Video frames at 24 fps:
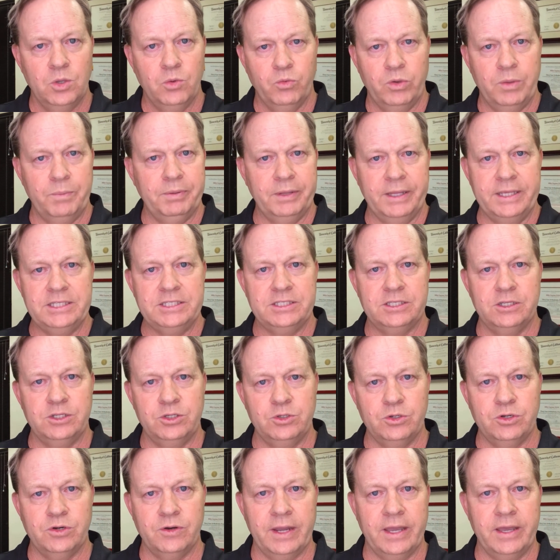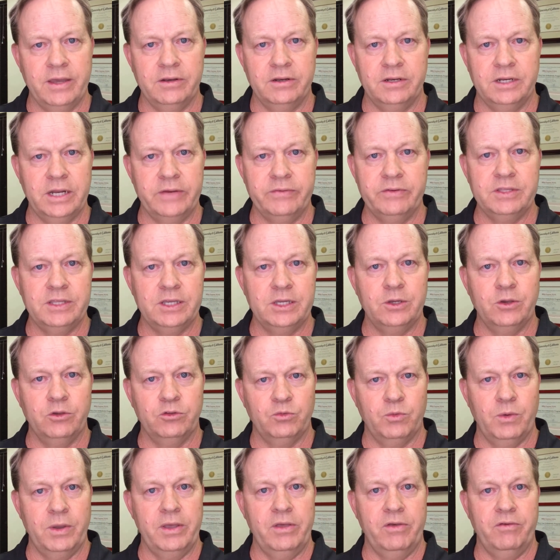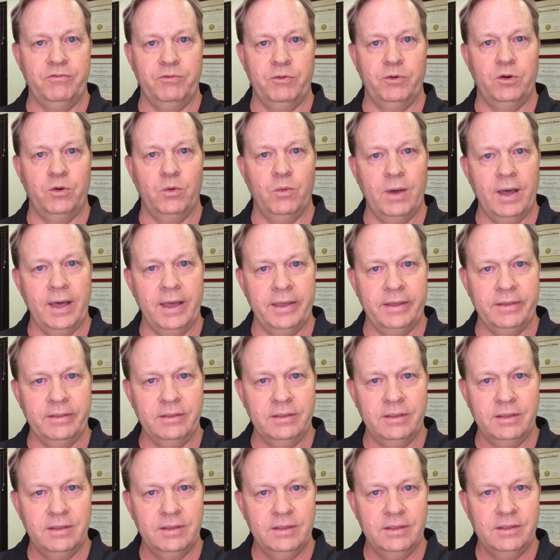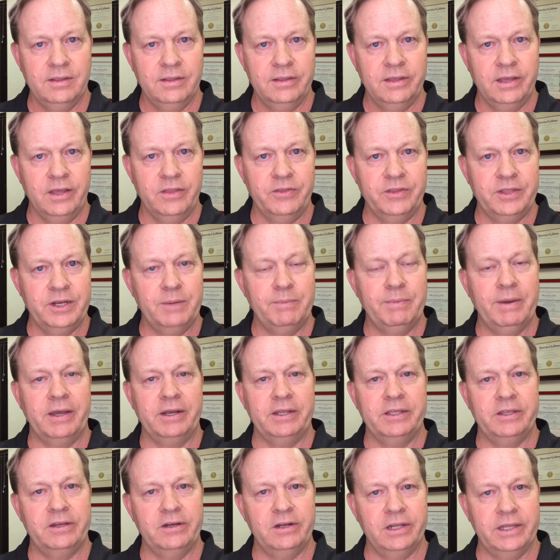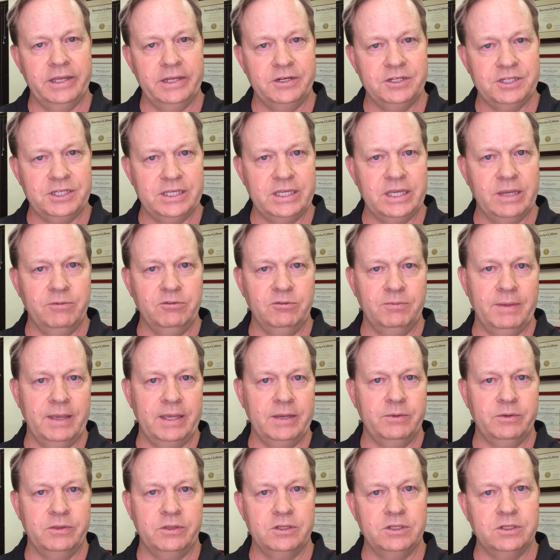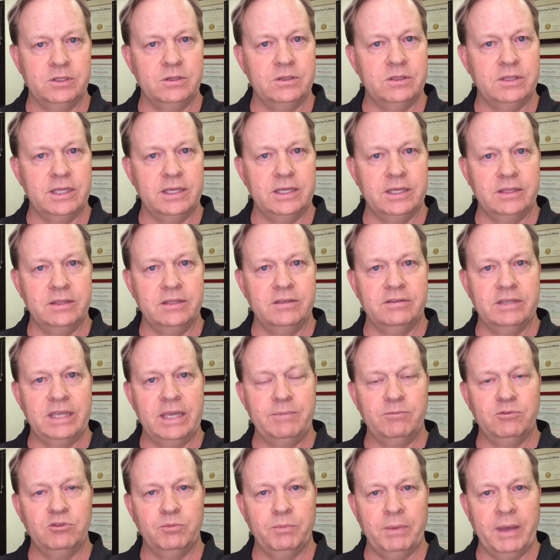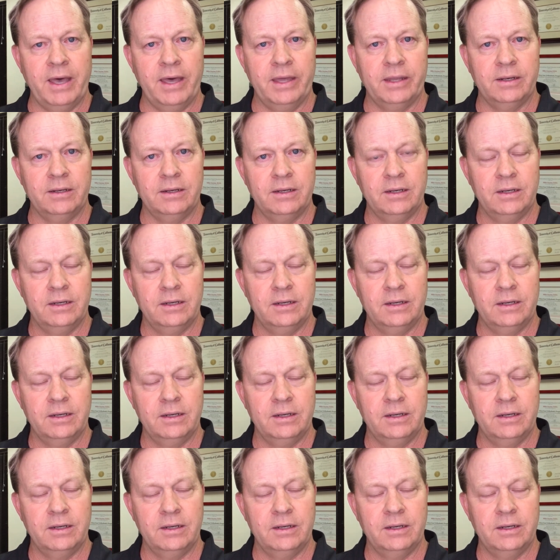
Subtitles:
We place the new crown and everything goes well for a while, and then about a year later she comes back with a toothache in the same spot.